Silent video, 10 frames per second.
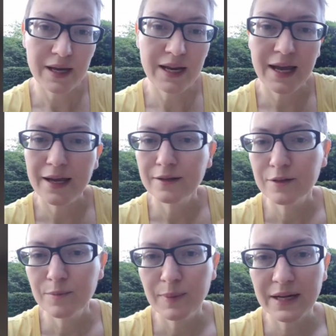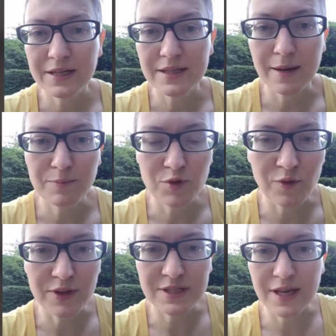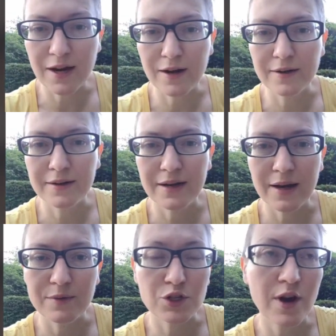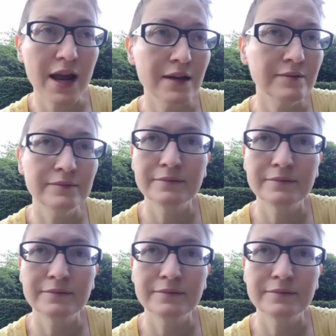Monday, picked us up, drove us there. It was great.